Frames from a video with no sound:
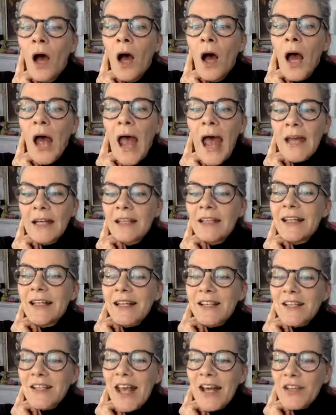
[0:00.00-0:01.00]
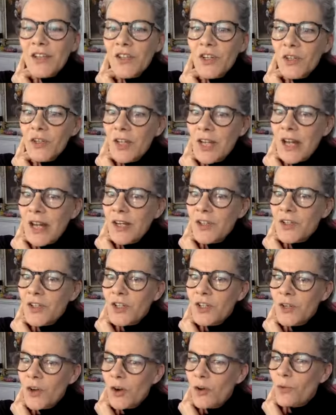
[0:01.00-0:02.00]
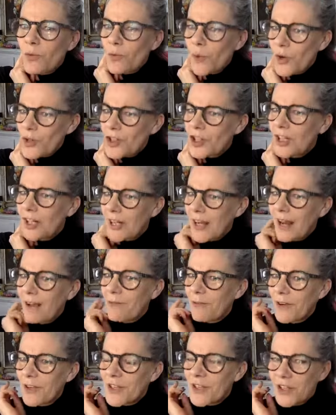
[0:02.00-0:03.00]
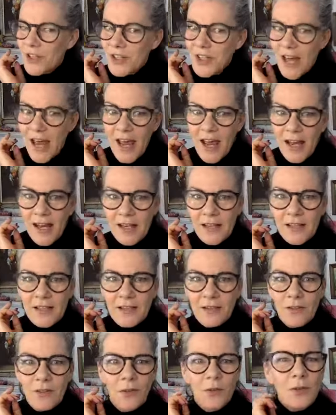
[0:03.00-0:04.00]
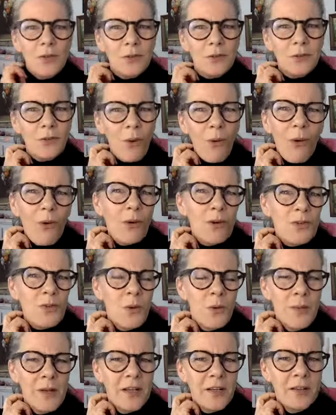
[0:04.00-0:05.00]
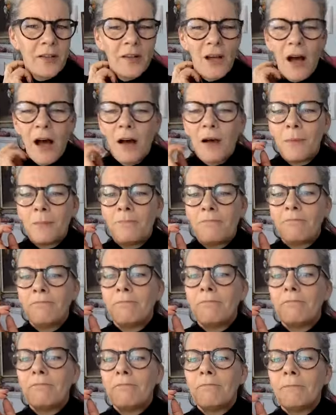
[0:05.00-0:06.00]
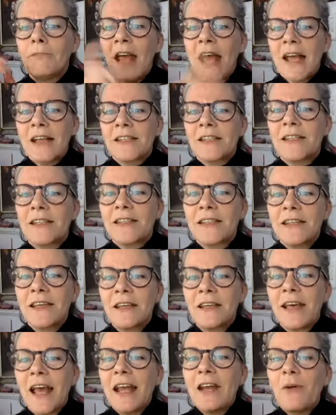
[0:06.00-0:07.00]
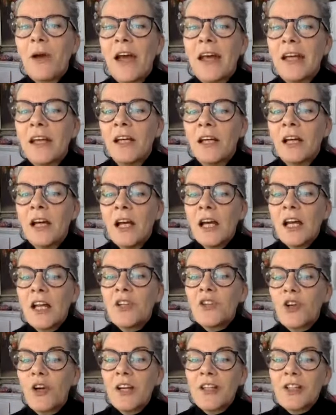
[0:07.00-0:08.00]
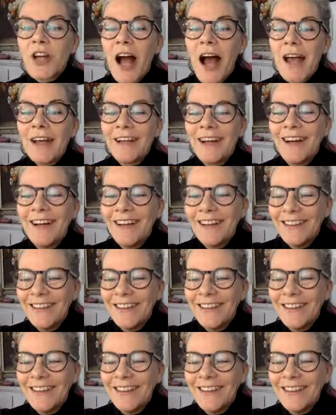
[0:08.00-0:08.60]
Annalise, yes, you need to not wash it every 2 days. Good Lord, woman. Yes. Anyway, enjoy China.